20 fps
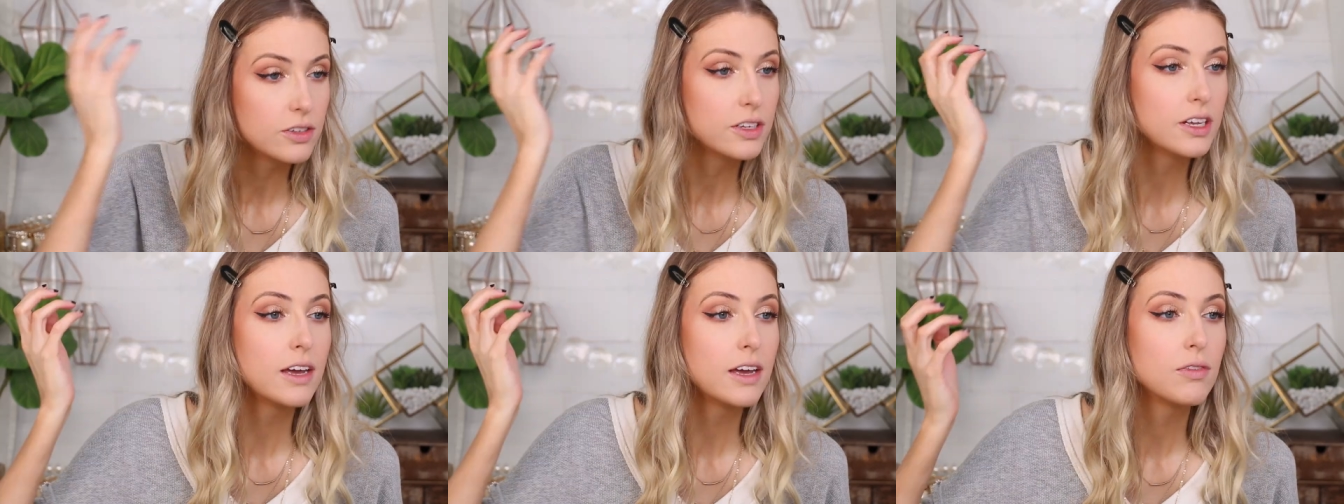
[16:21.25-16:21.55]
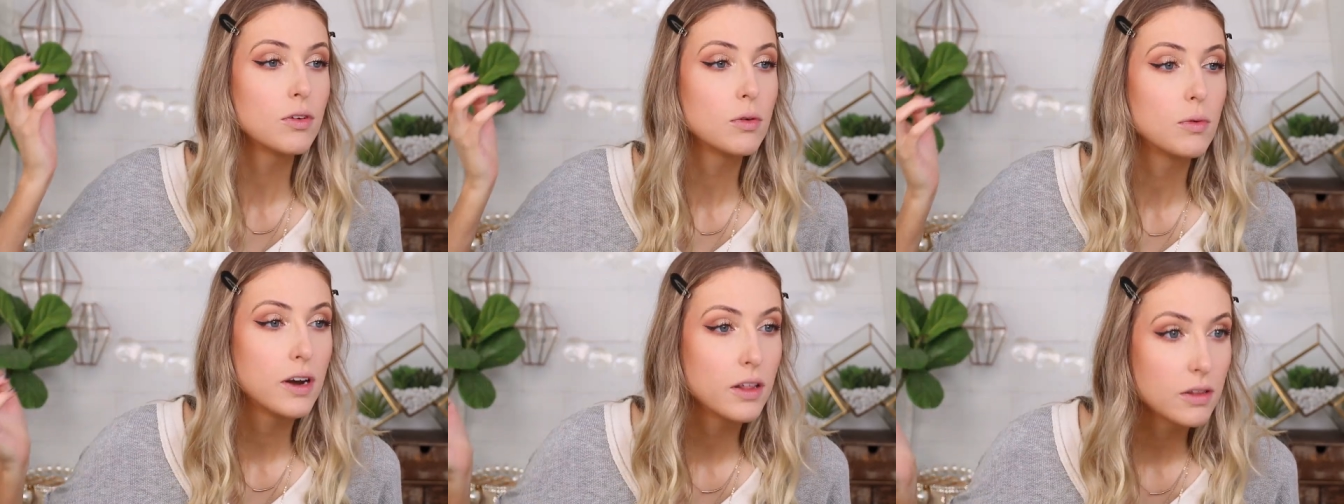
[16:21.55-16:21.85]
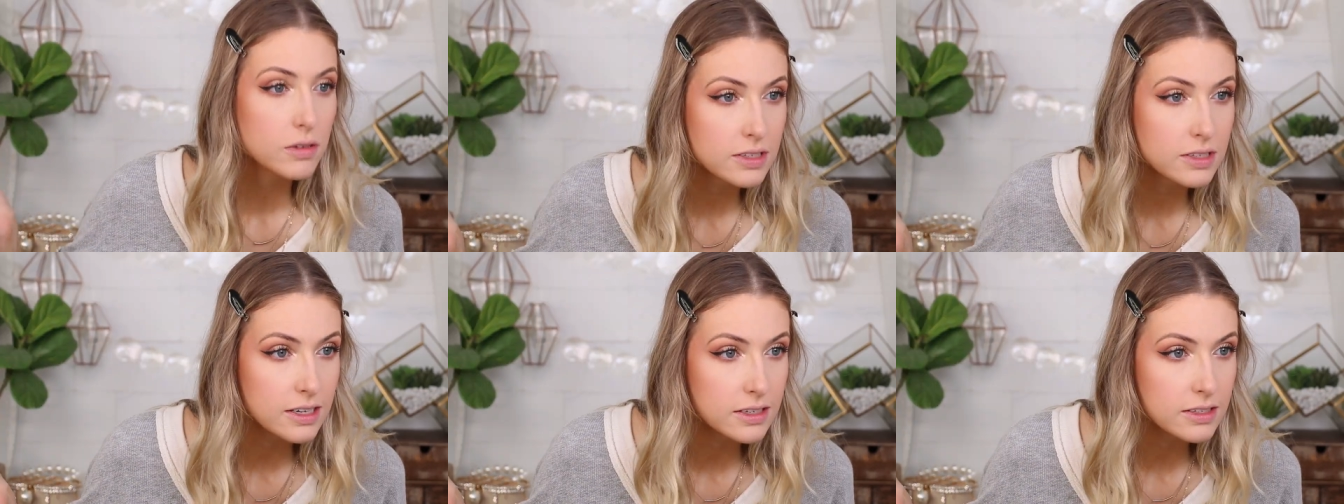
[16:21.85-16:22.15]
only ever one
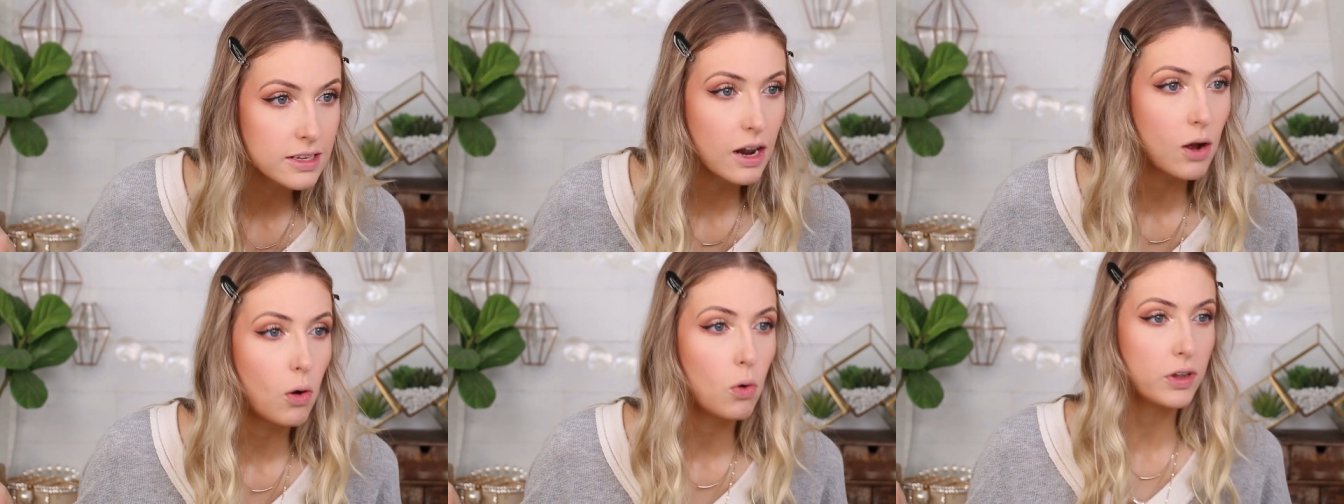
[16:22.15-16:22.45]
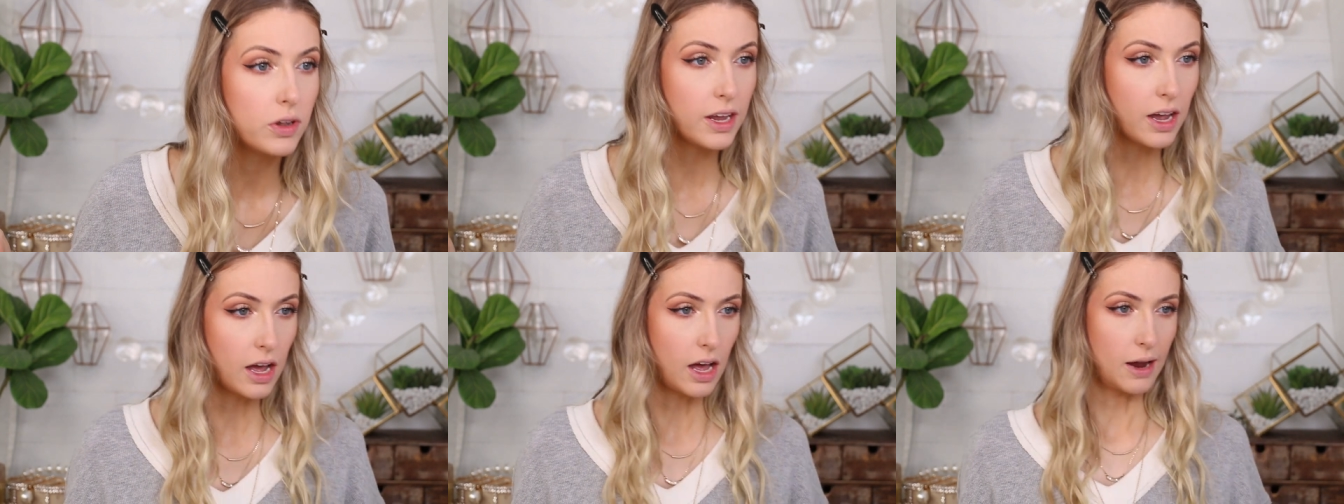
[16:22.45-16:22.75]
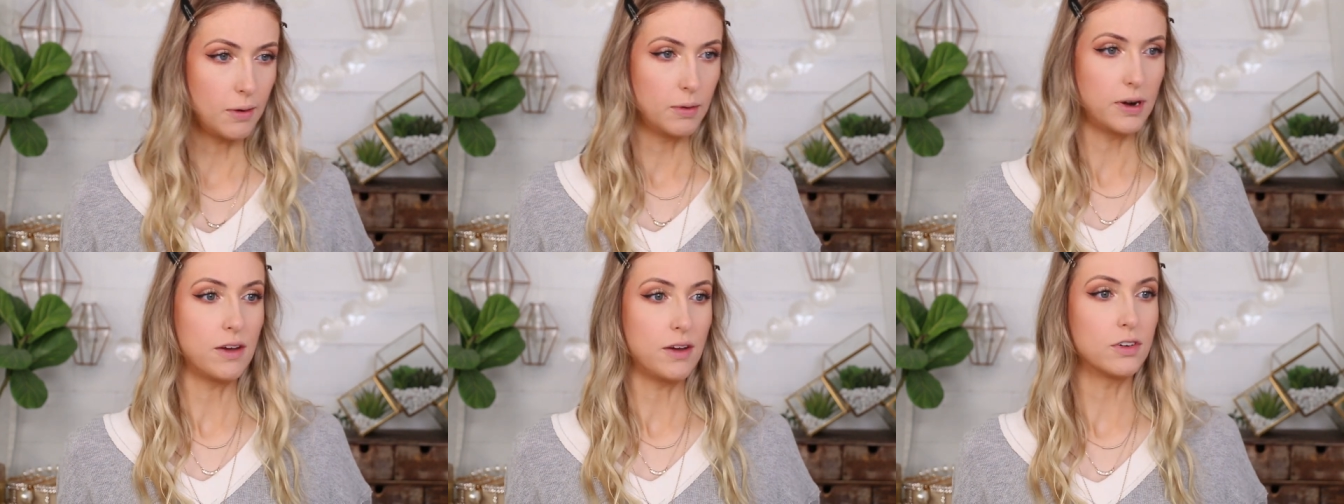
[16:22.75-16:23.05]
of those things that only
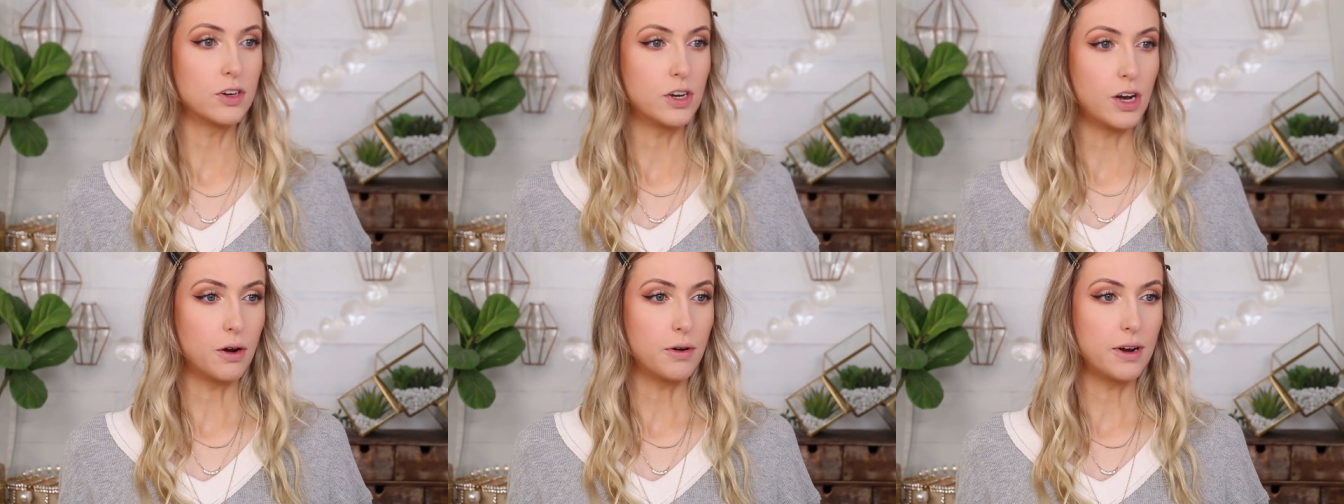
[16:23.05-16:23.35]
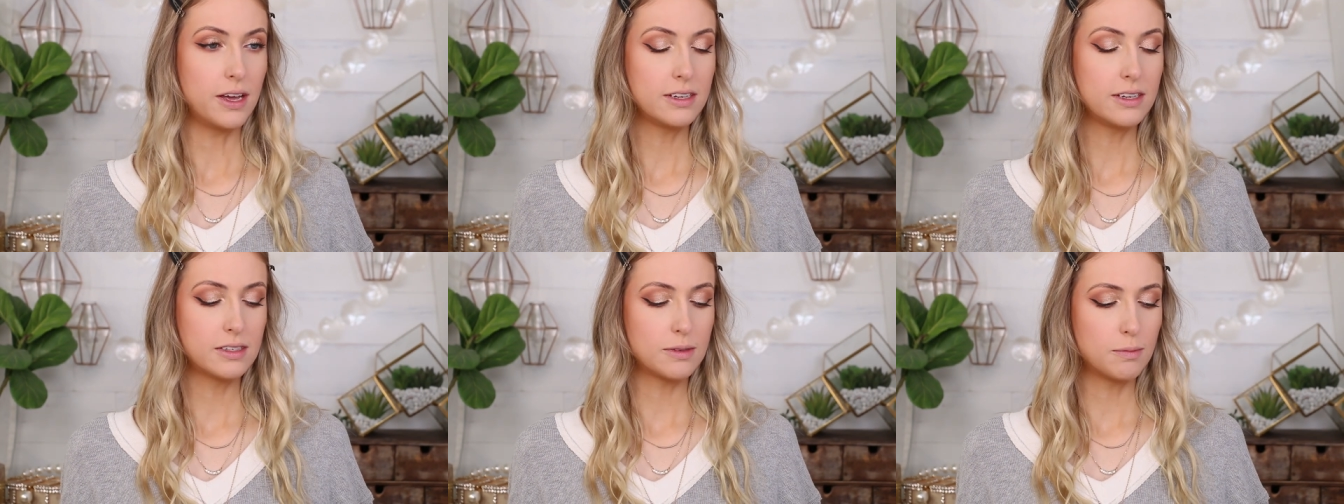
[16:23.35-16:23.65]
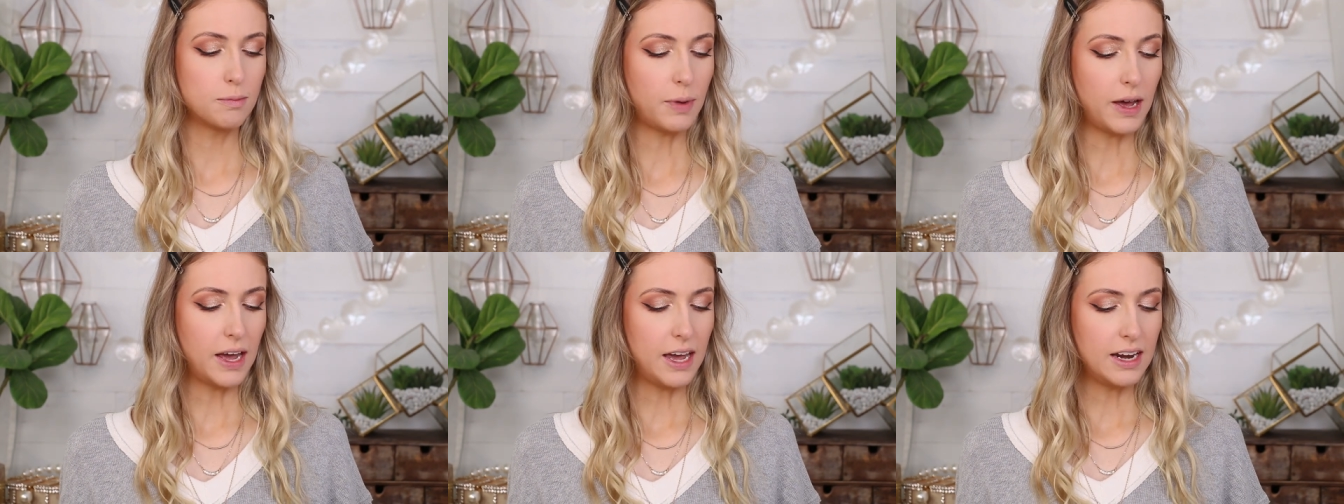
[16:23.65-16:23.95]
I would ever notice,
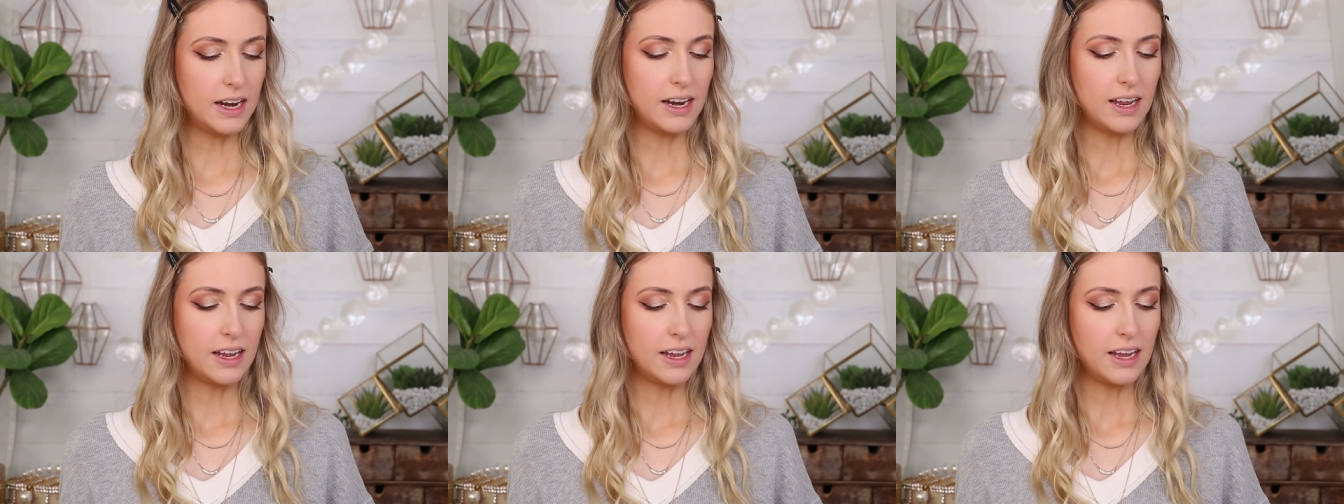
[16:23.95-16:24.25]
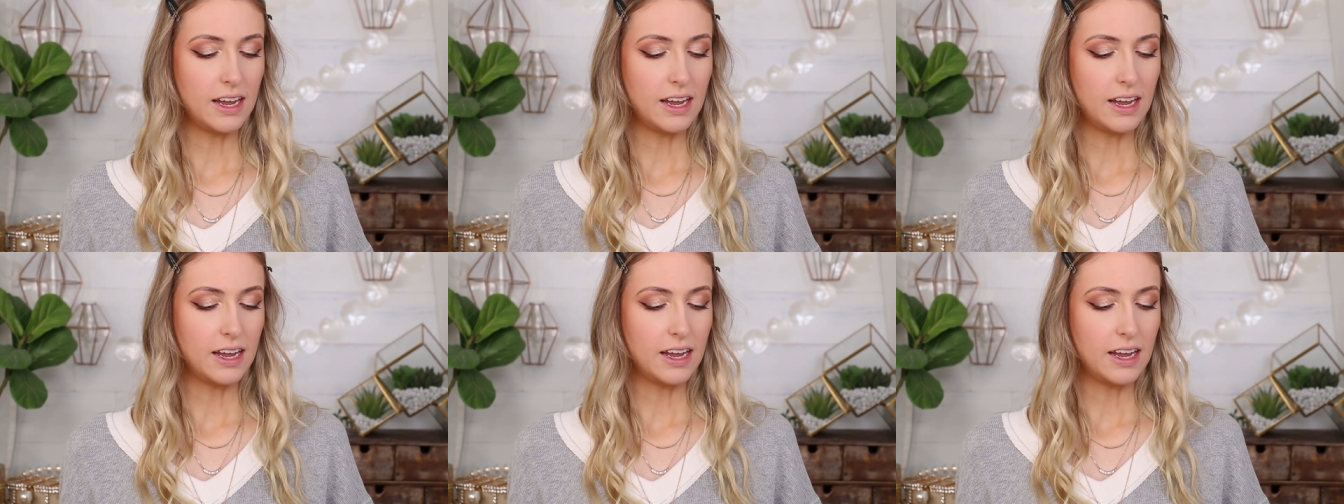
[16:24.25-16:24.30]
but